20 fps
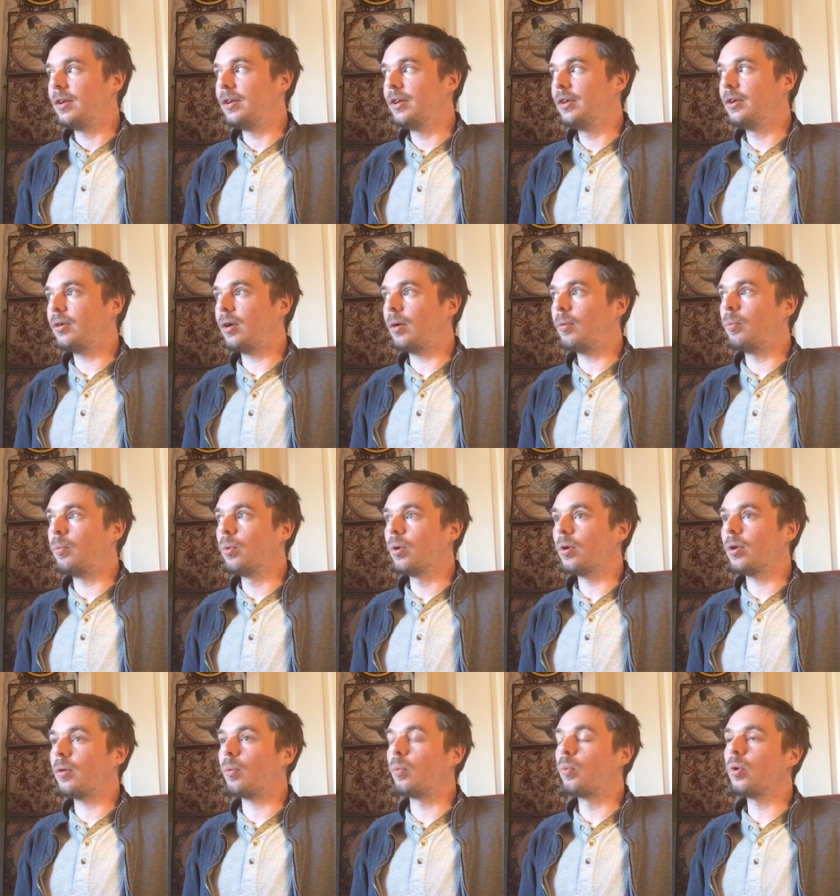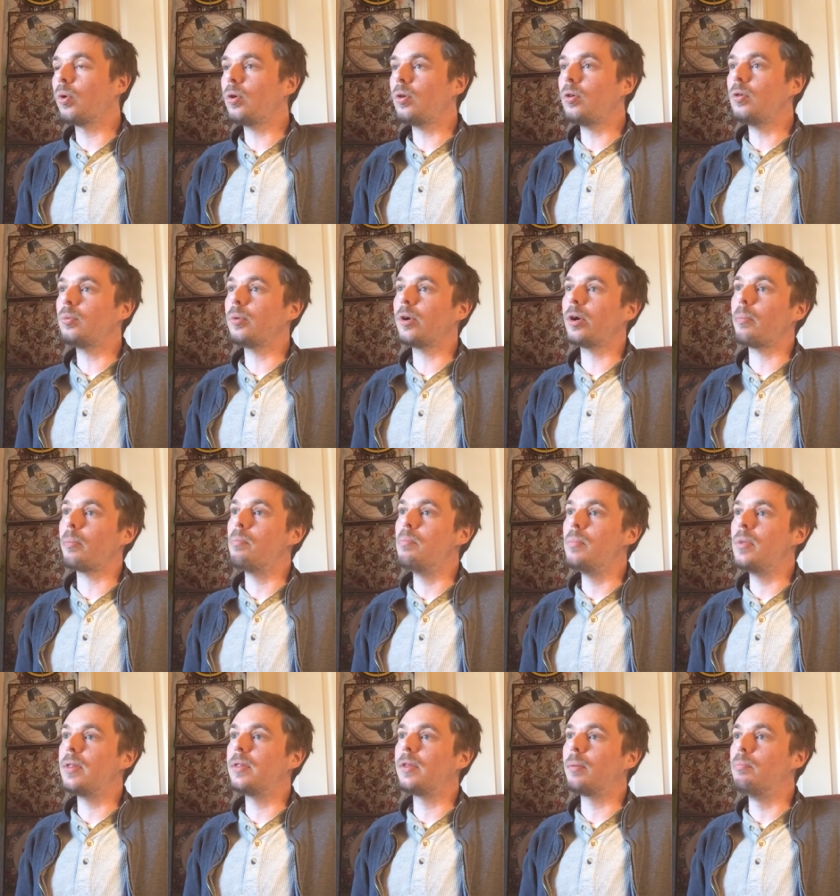you know a, wor- a world where
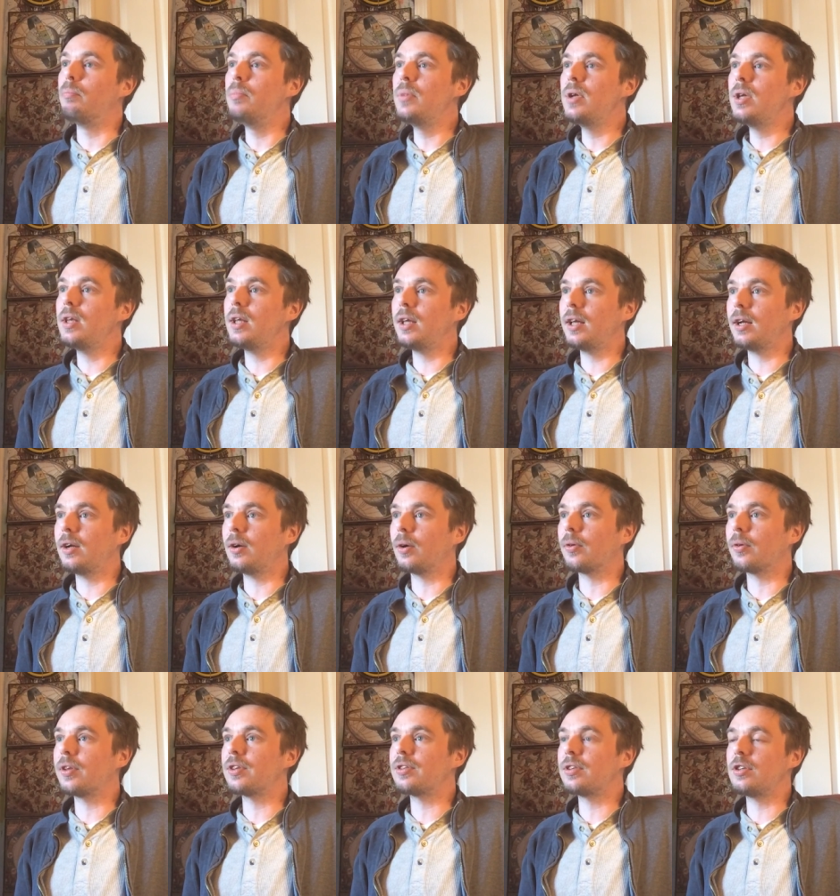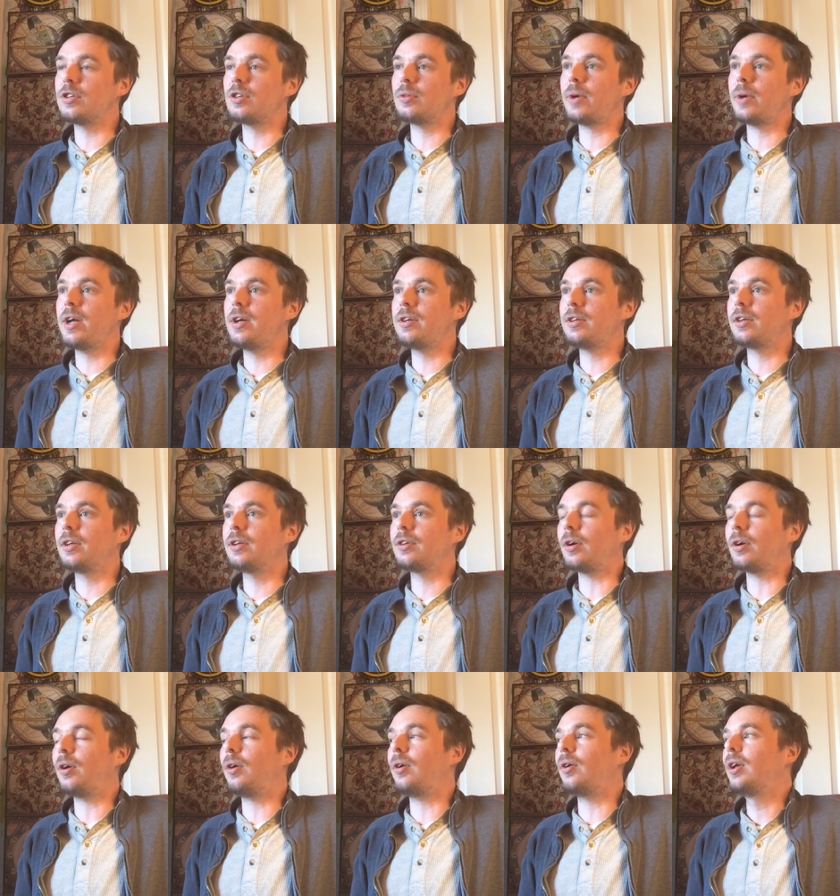m- the meaning or the situation is
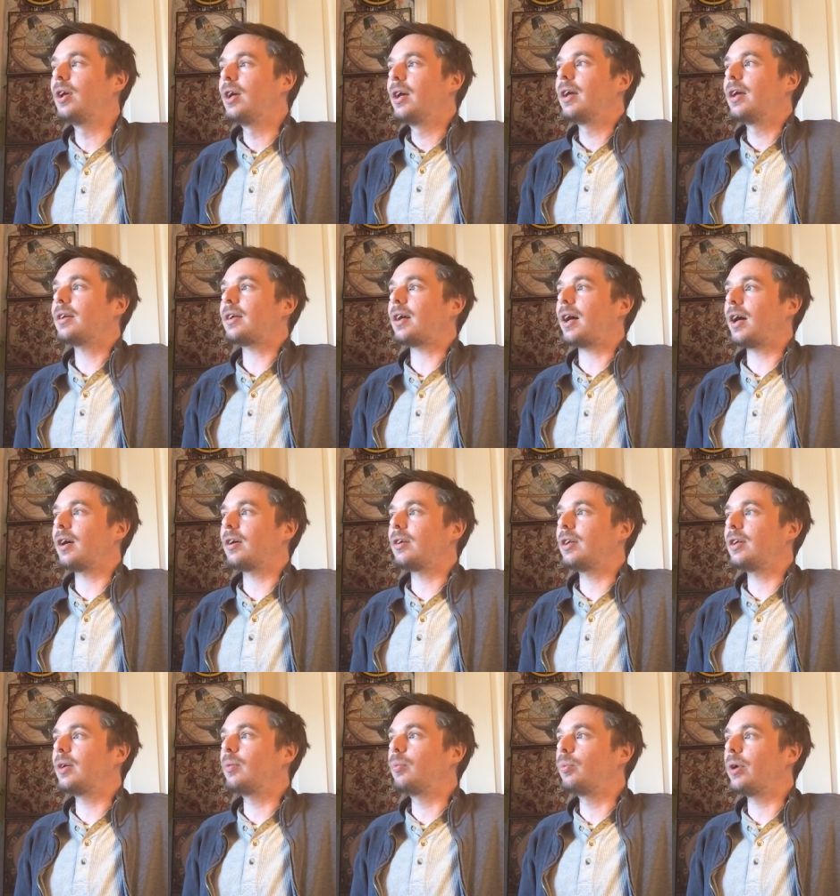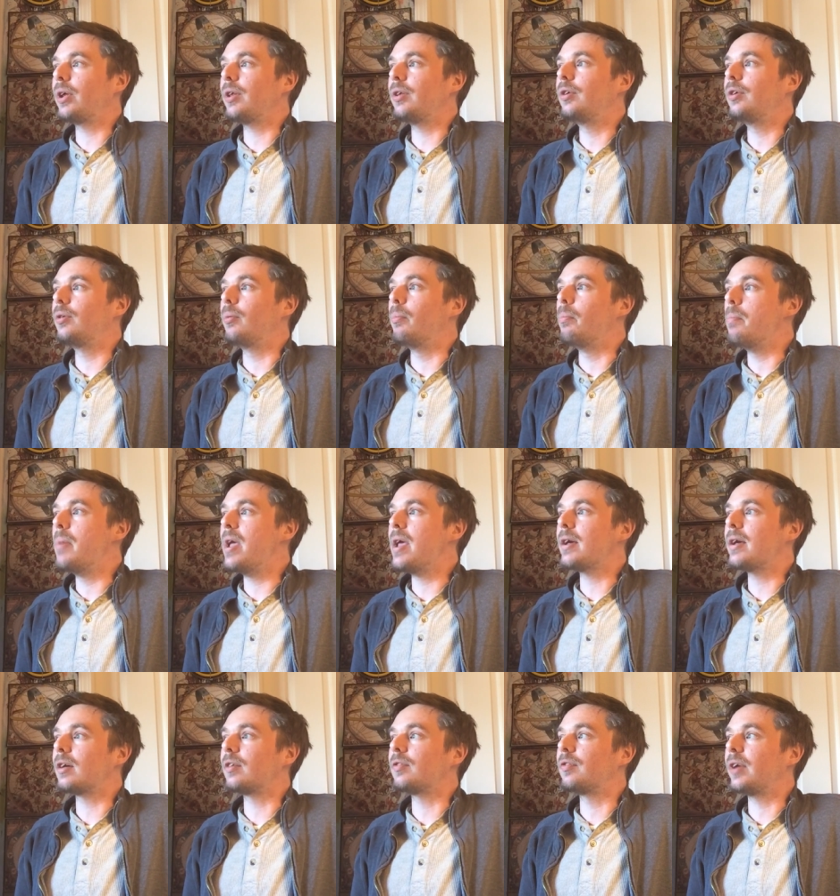all entirely what you
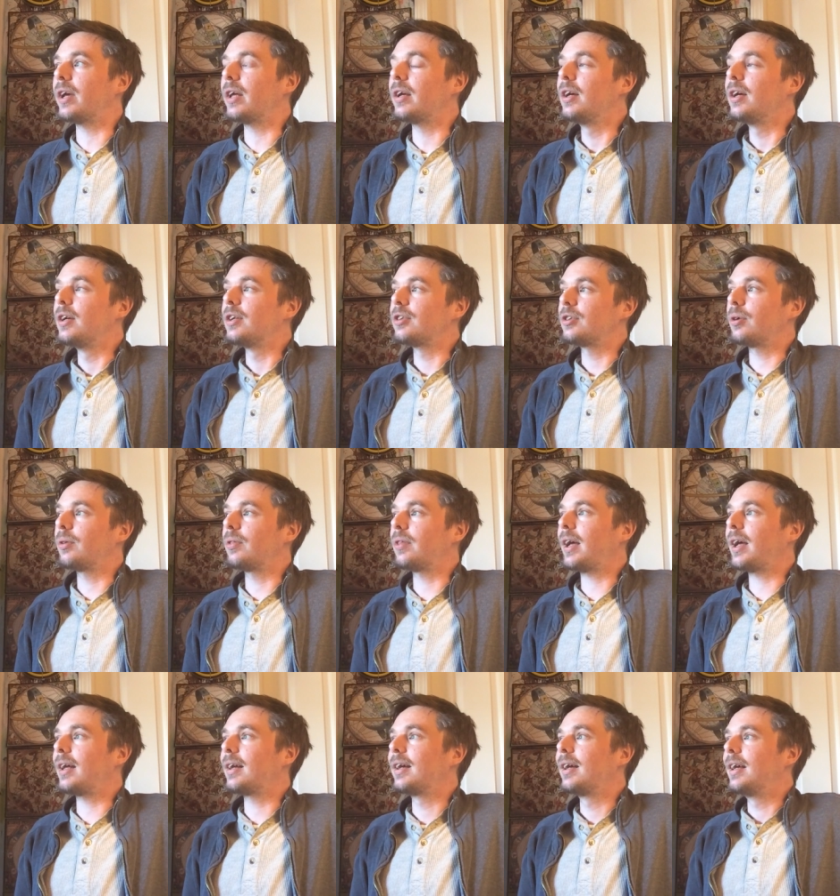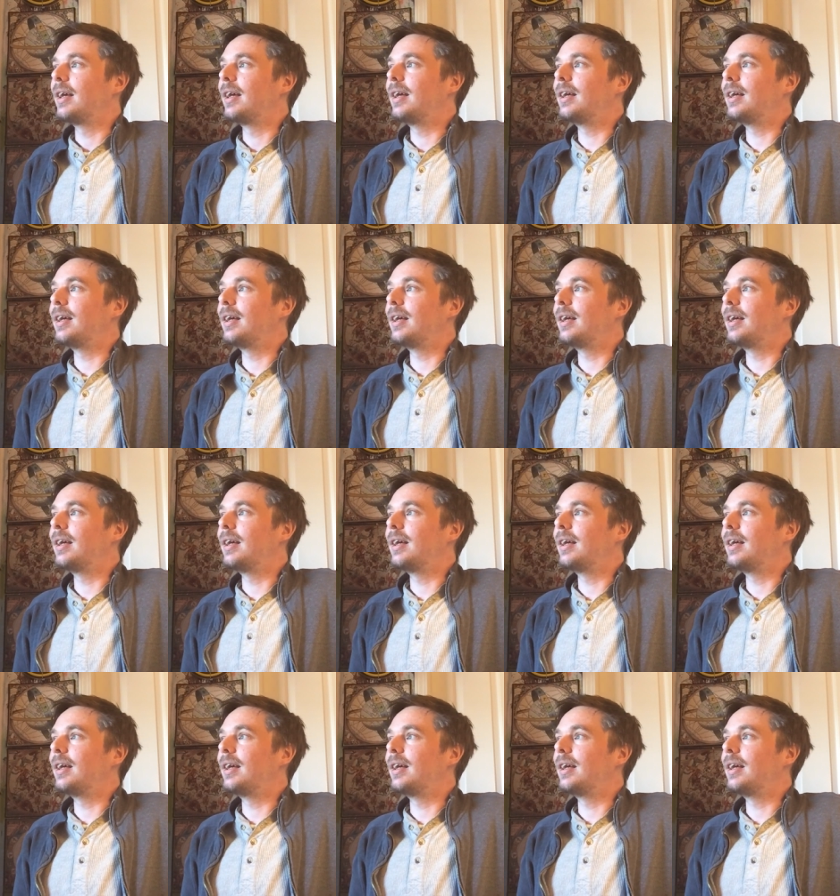make of it so that